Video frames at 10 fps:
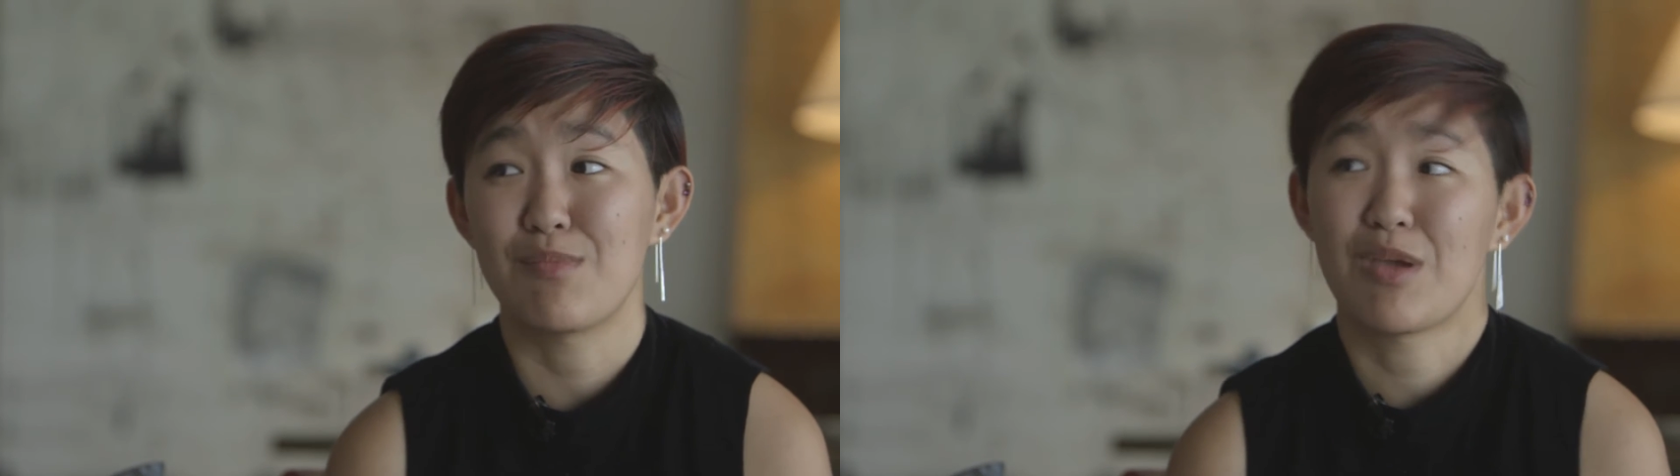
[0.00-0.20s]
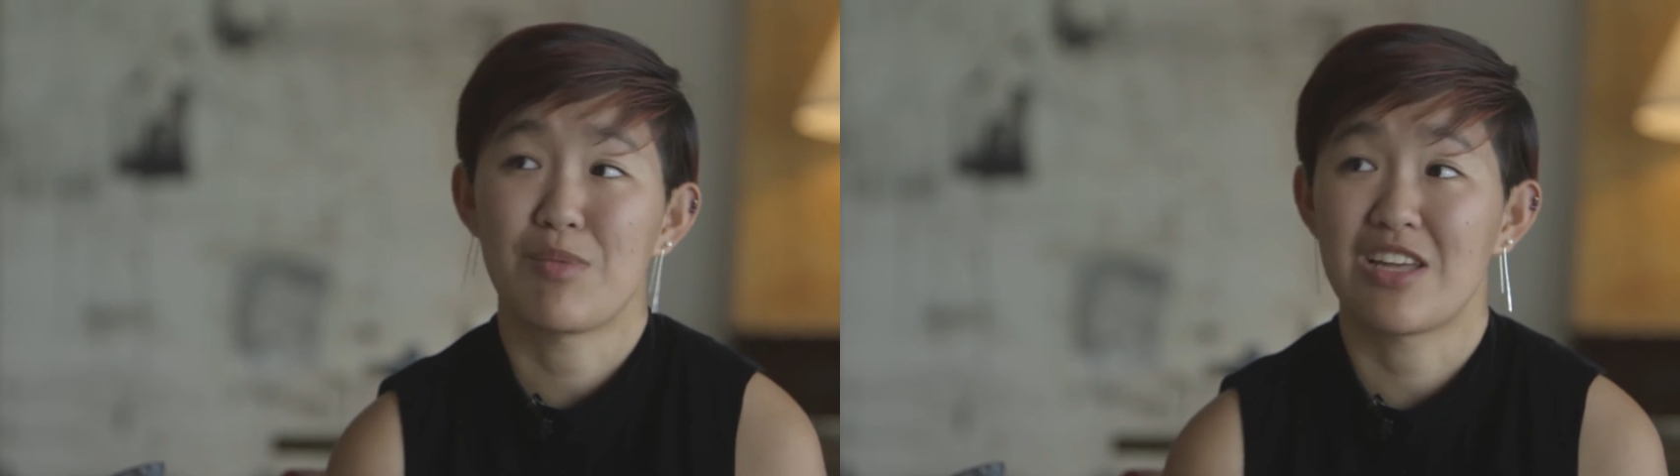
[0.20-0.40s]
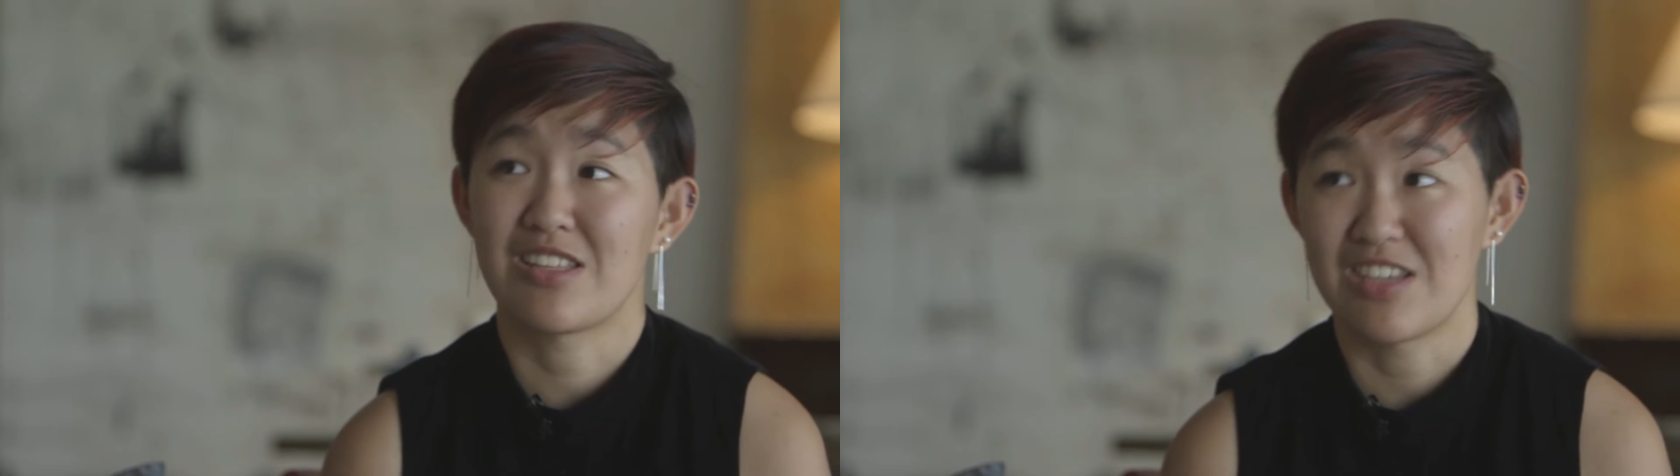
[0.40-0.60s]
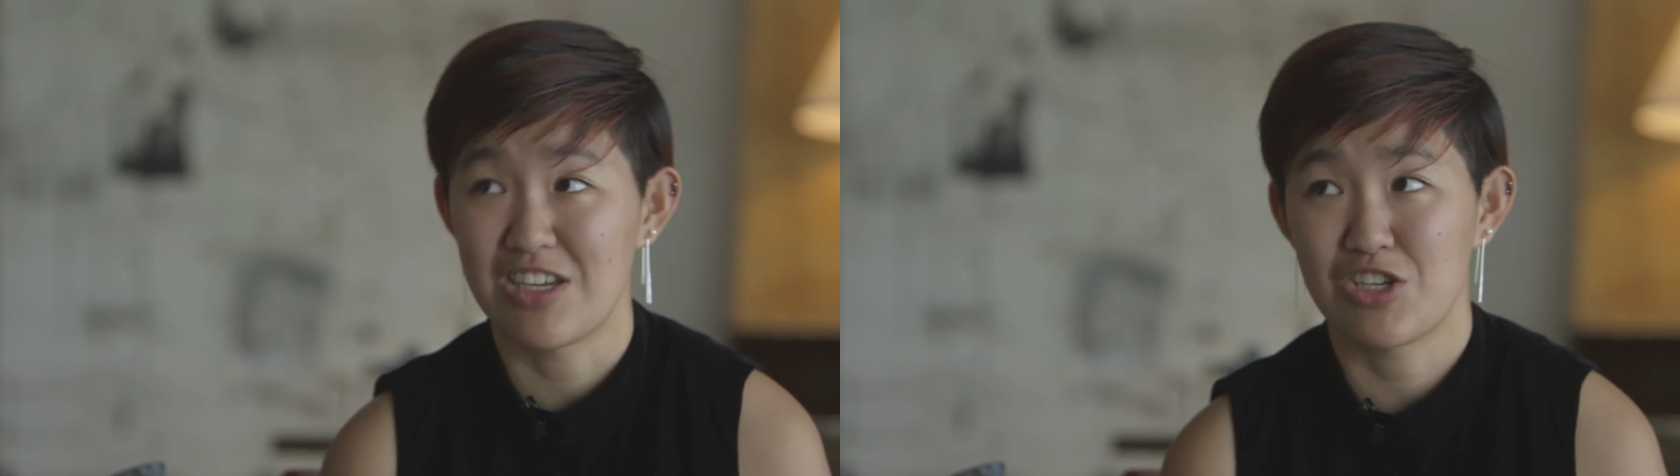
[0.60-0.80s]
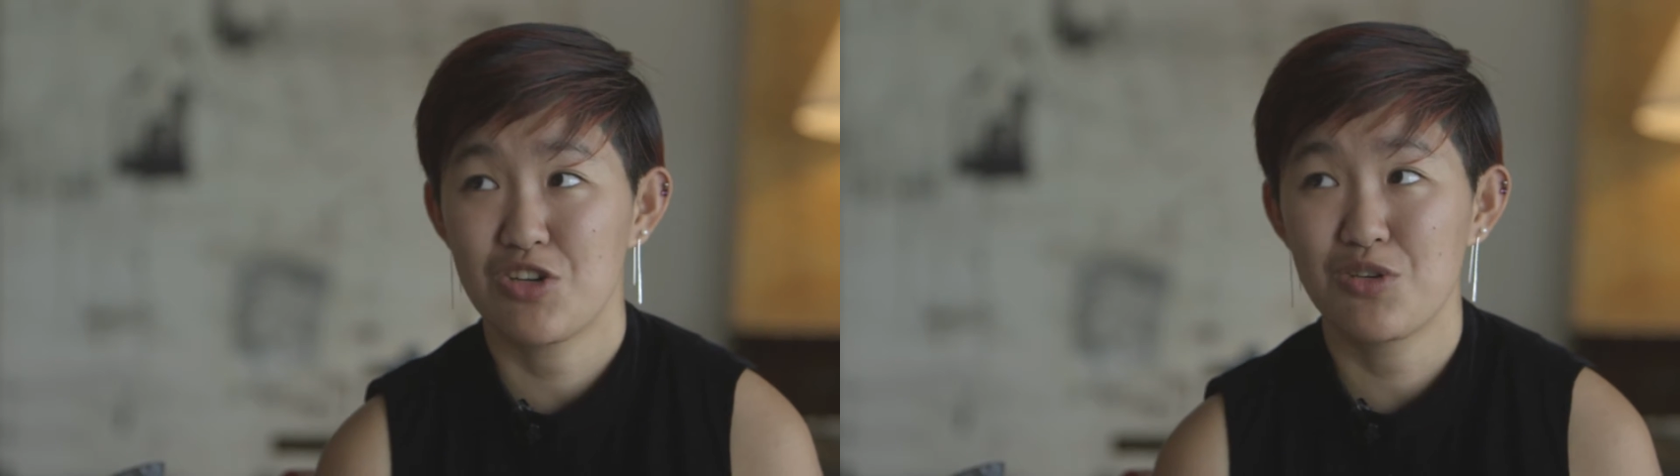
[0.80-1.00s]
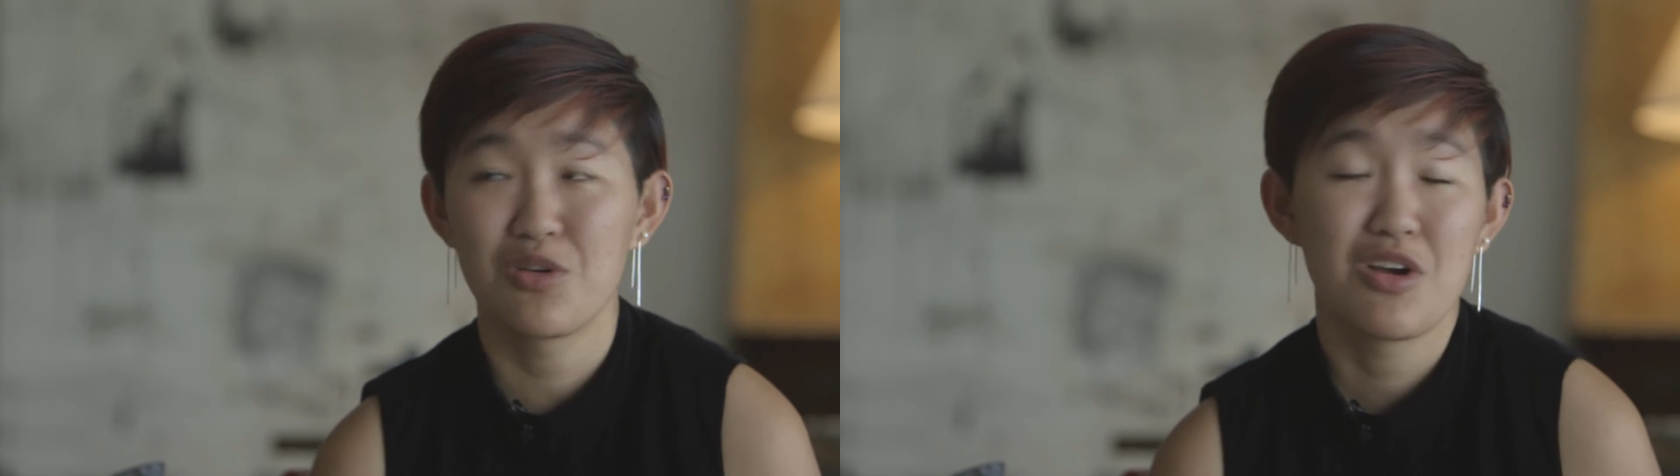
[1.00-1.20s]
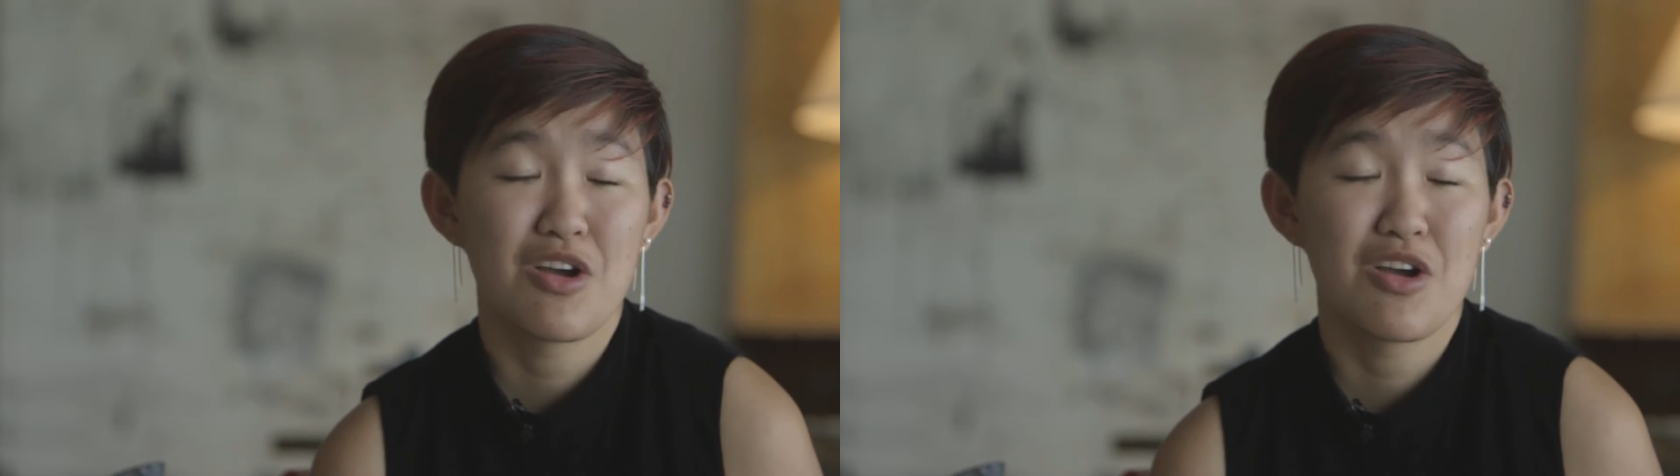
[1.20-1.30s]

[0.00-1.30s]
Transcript: then maybe that's an issue.